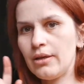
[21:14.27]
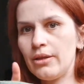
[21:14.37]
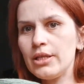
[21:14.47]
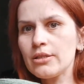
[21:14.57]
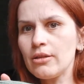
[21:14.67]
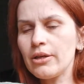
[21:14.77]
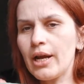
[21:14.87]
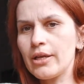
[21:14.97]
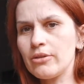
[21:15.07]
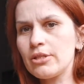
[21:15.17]
This color
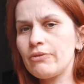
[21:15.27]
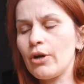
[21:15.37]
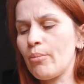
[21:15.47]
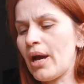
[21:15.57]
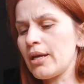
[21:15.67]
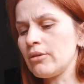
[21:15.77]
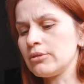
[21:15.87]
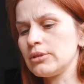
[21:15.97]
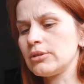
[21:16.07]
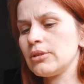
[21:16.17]
I use for my
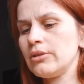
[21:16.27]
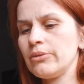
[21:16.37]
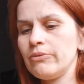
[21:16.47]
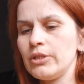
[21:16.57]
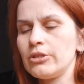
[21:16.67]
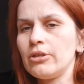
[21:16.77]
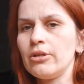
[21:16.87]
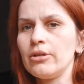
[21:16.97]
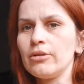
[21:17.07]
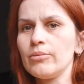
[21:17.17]
own
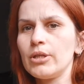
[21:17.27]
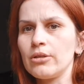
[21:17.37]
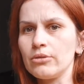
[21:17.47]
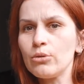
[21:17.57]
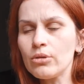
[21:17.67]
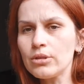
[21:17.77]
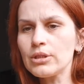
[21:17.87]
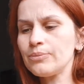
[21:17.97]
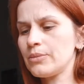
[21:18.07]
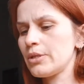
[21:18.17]
winter
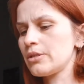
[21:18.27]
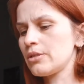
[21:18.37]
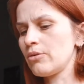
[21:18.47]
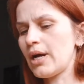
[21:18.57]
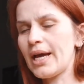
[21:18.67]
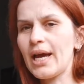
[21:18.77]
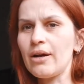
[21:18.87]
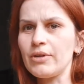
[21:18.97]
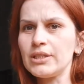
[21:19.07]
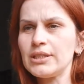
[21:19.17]
ranunculus. So I
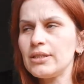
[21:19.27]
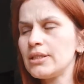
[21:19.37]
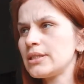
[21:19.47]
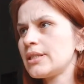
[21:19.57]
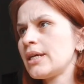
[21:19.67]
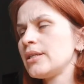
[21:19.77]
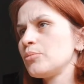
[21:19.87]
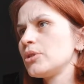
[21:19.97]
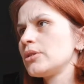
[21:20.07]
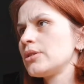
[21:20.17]
have a teeny tiny
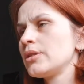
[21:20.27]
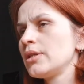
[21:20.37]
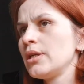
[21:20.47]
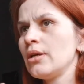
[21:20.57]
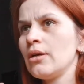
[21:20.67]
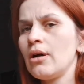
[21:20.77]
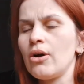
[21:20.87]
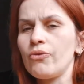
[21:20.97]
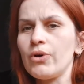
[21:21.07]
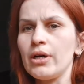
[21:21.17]
bit
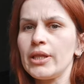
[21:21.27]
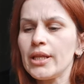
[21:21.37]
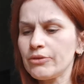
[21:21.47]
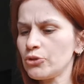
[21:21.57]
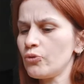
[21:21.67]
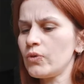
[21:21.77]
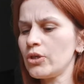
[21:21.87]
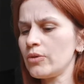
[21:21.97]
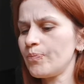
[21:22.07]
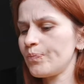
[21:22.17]
of a
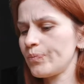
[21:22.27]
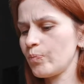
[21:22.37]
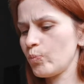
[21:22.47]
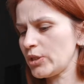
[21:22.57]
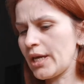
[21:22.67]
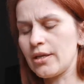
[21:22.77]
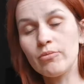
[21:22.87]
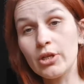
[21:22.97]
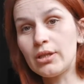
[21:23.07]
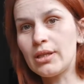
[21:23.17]
leftover, but I
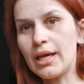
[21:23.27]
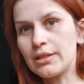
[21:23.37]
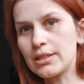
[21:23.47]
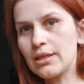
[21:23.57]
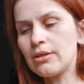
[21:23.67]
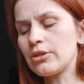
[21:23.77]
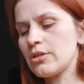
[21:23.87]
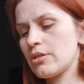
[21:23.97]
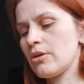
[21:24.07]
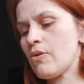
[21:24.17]
really like this color,
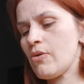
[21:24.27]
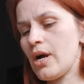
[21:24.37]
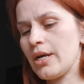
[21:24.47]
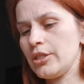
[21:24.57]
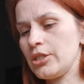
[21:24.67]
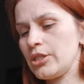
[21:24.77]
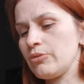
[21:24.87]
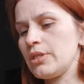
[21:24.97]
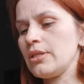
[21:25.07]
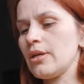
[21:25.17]
so I
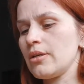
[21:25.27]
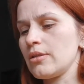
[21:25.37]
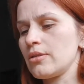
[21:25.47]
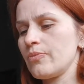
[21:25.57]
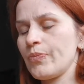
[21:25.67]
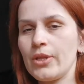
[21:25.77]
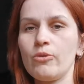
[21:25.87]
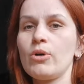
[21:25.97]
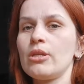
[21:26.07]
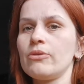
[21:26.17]
choose it as
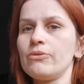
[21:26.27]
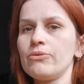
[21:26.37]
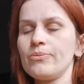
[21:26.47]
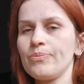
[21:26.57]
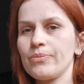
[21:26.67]
one of